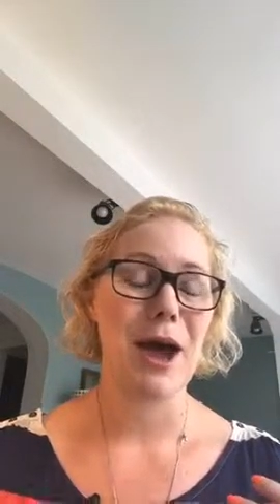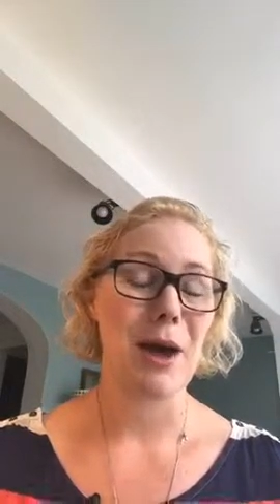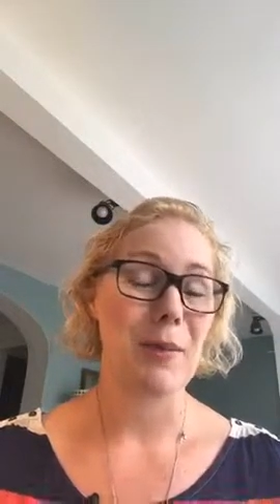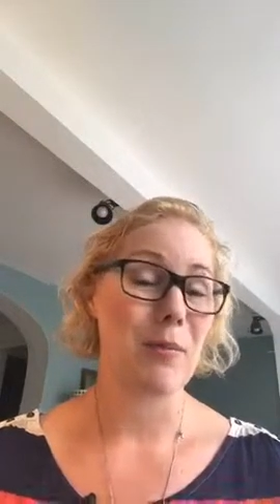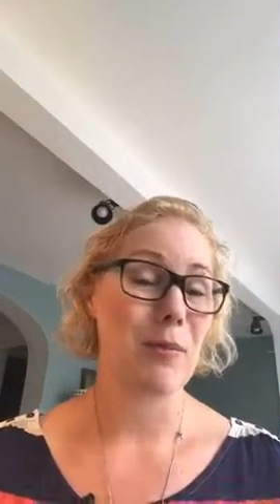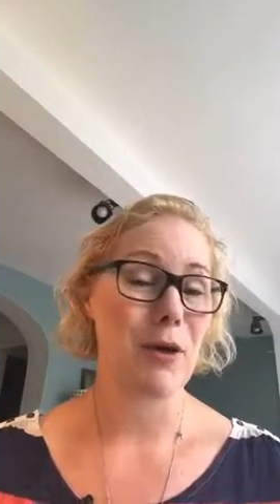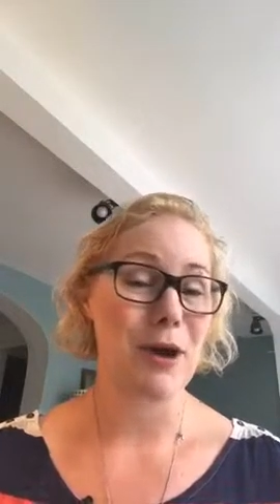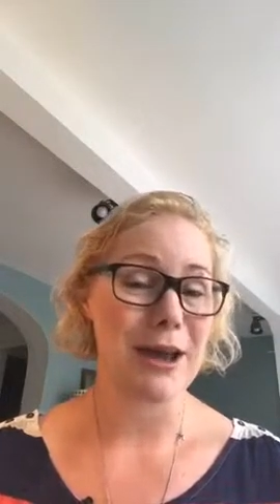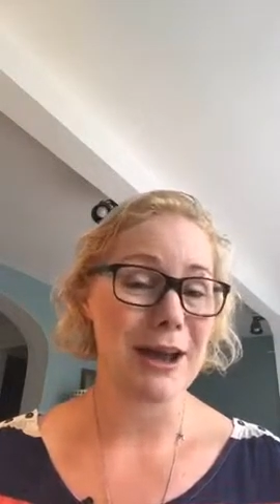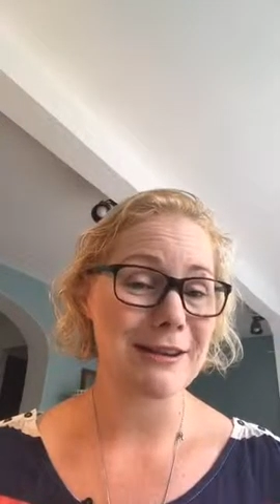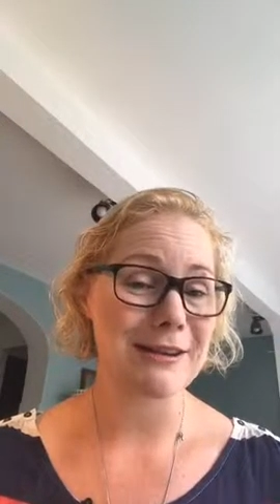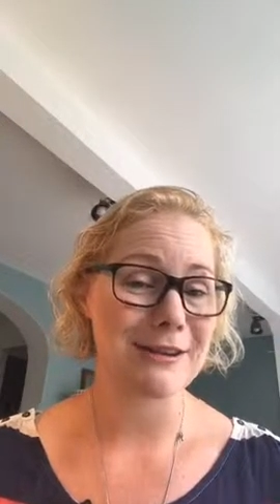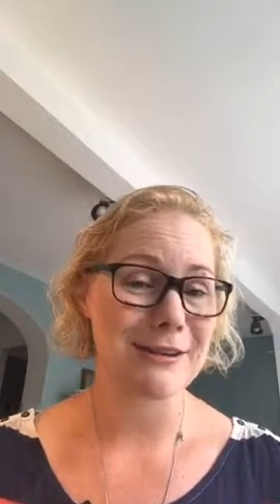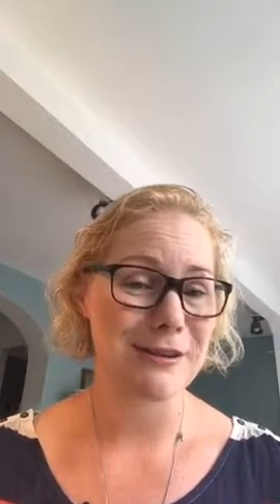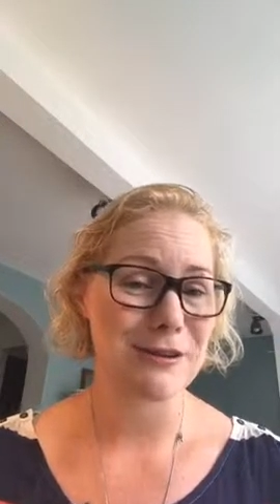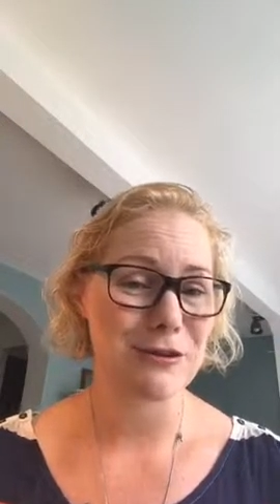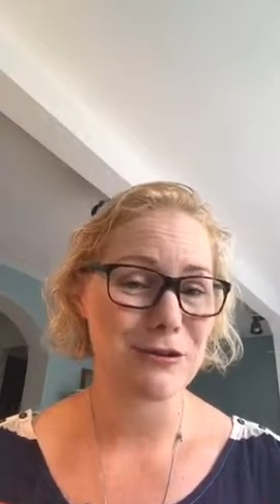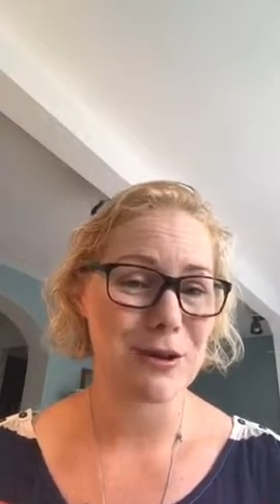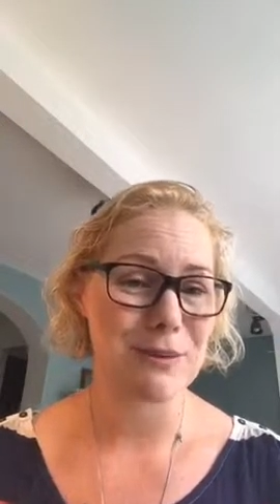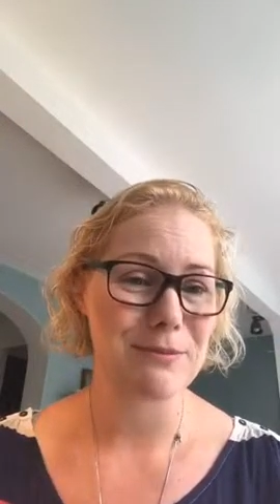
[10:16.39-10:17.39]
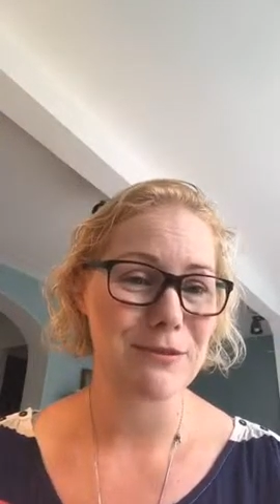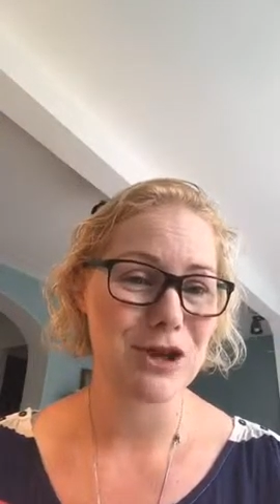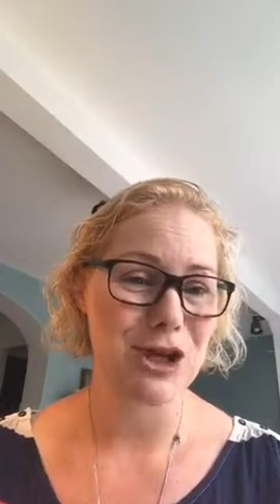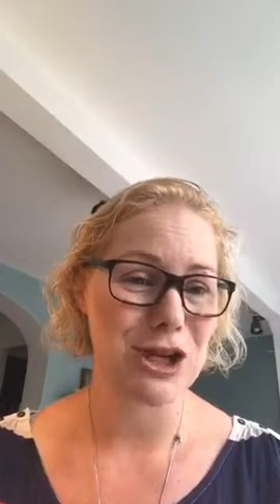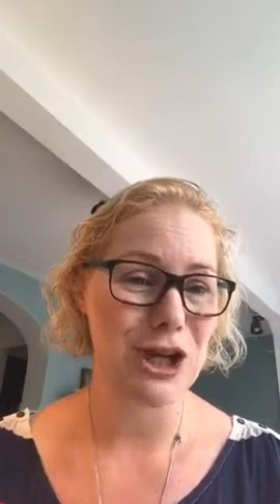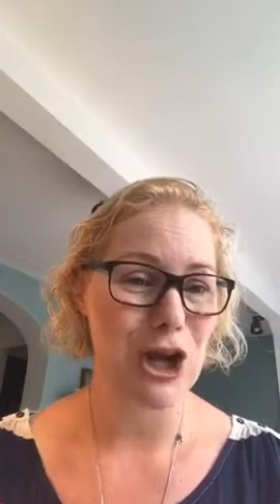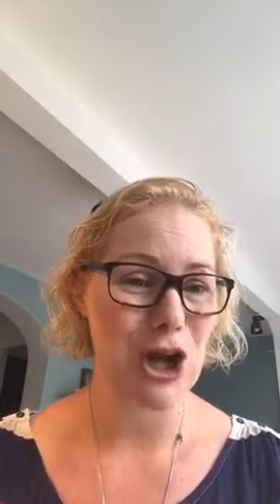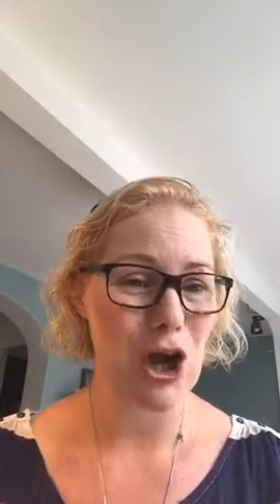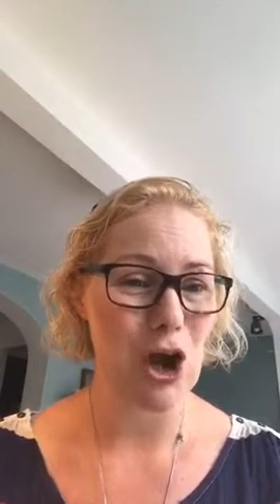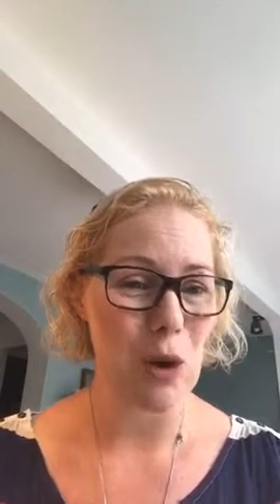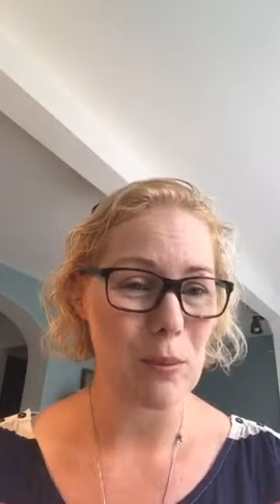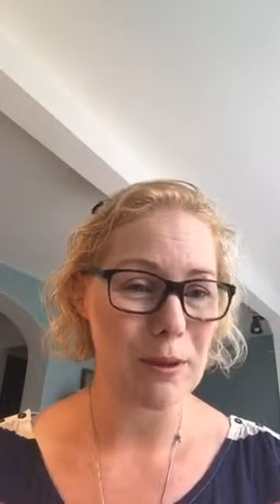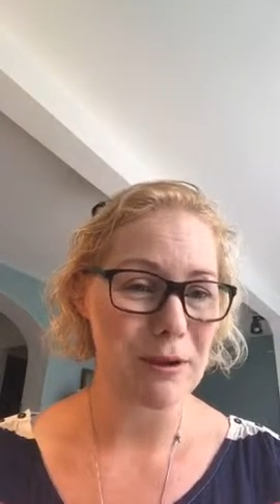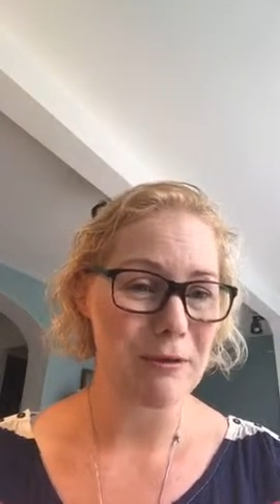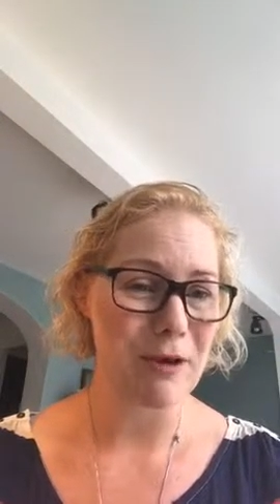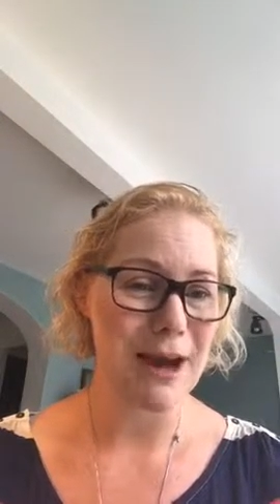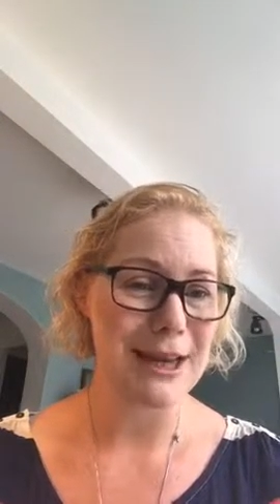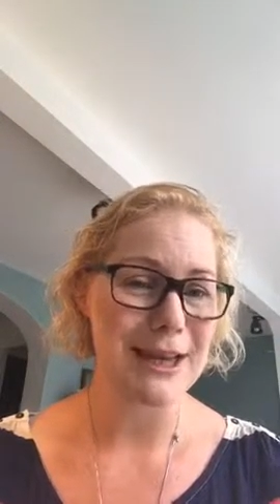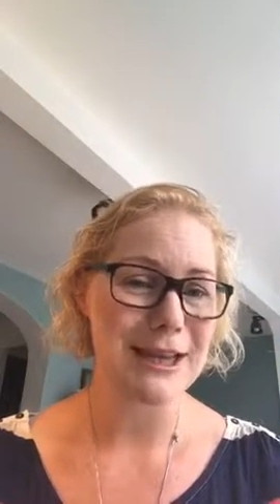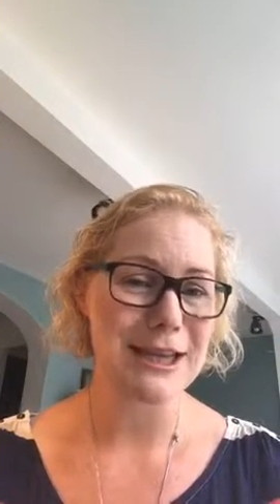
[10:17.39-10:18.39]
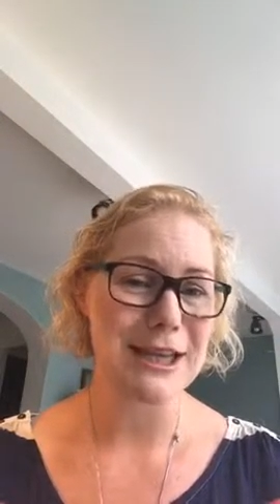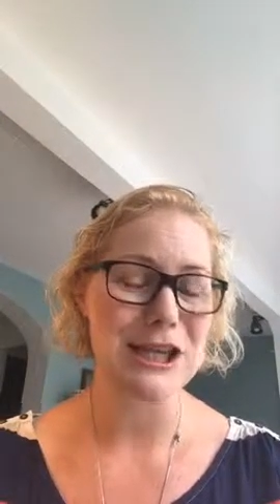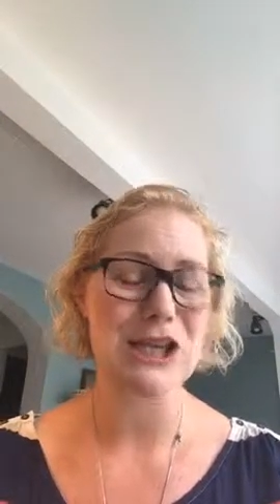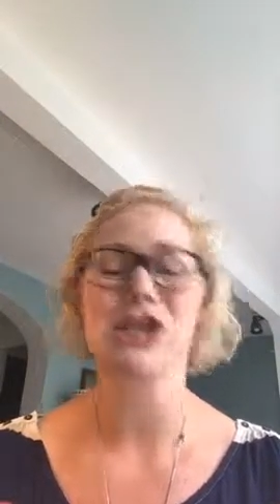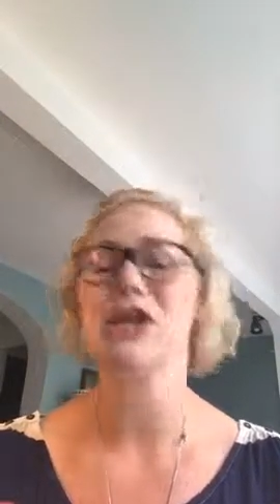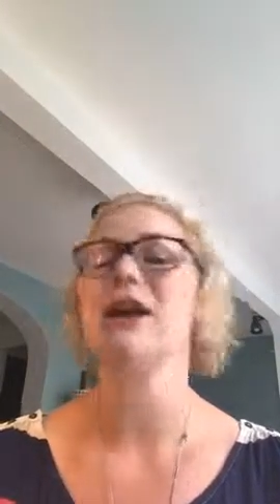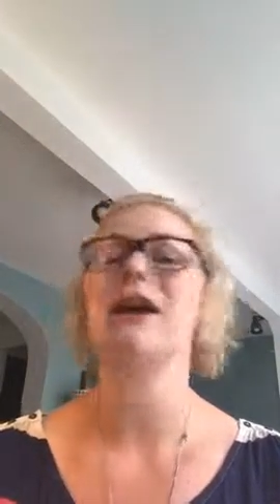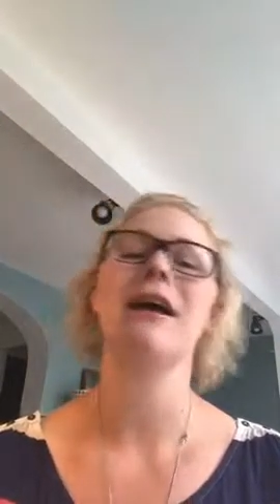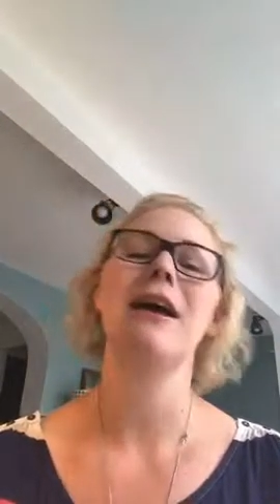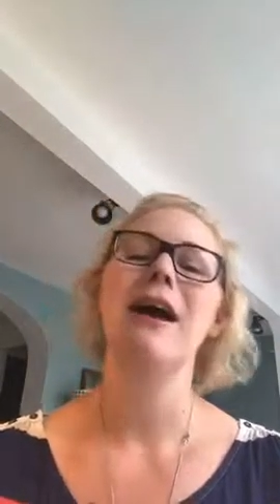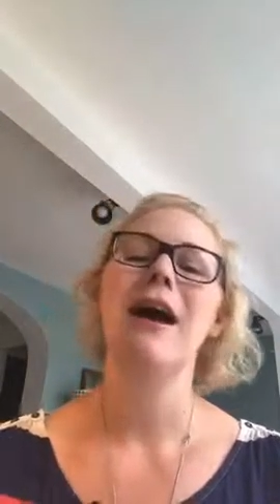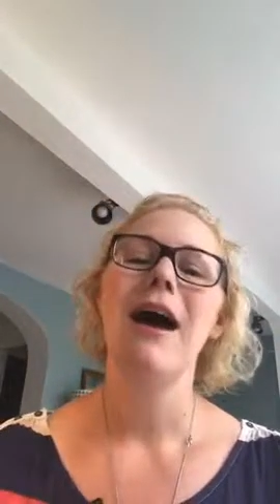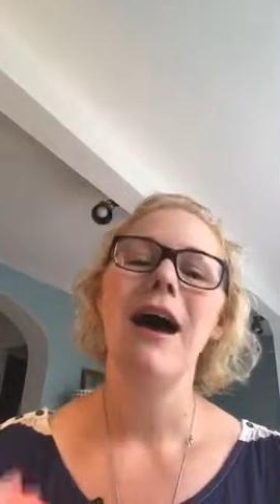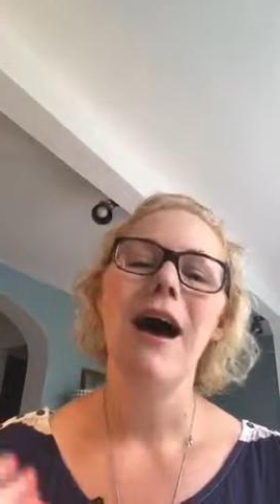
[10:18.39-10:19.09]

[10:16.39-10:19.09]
a product description copywriting ninja,